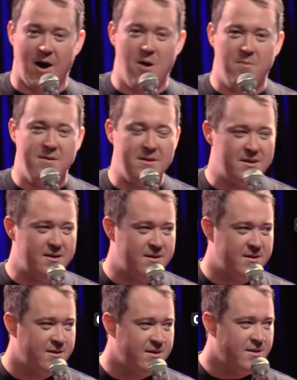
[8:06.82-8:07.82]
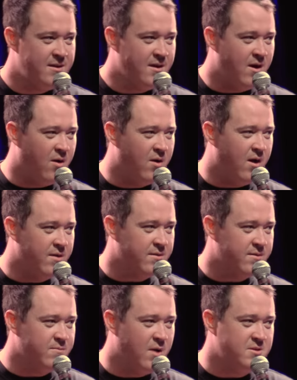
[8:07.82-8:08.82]
Kobe. Hold on.
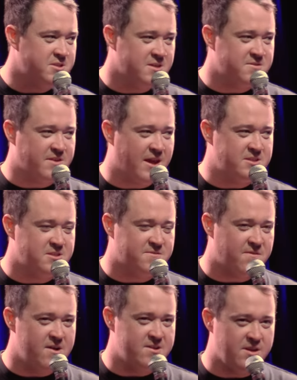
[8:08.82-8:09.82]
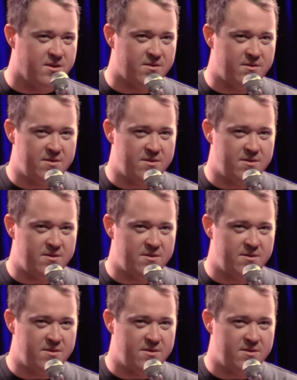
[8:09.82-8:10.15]
Well, gentrification's funny too.